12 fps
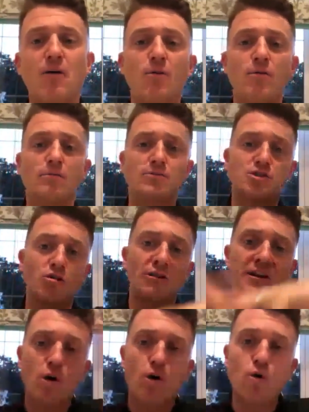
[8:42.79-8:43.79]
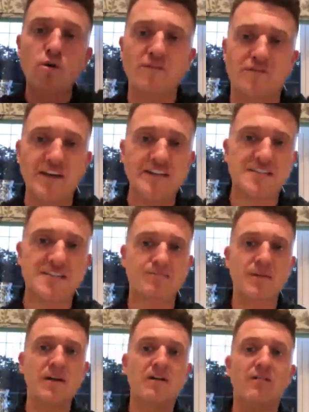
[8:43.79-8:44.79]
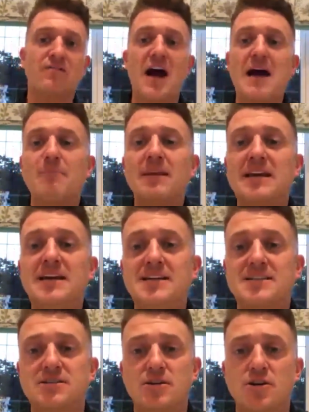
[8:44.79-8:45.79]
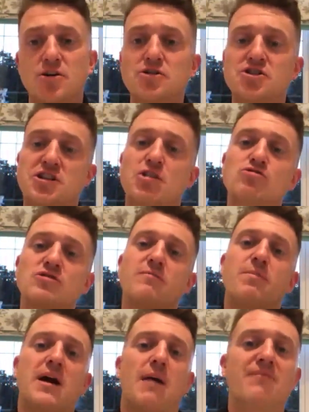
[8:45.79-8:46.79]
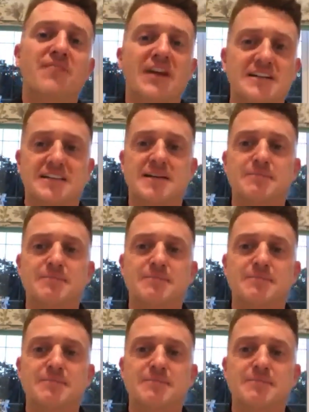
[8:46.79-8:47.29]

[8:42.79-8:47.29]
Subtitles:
Now, during all of this, families whose children have become